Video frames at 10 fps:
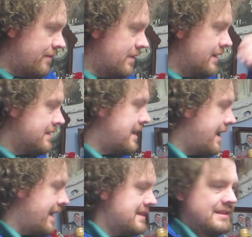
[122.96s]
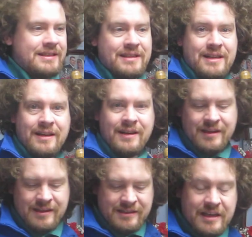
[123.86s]
a little taste.
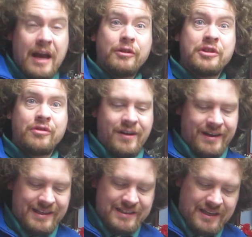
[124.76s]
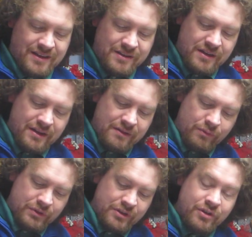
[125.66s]
See how strong it is. That
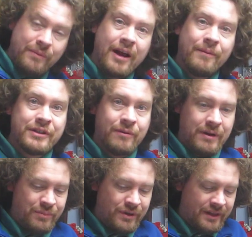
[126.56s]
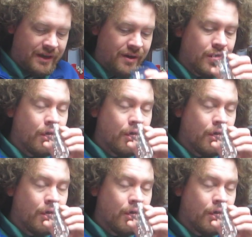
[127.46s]
will determine how much I want to put in there.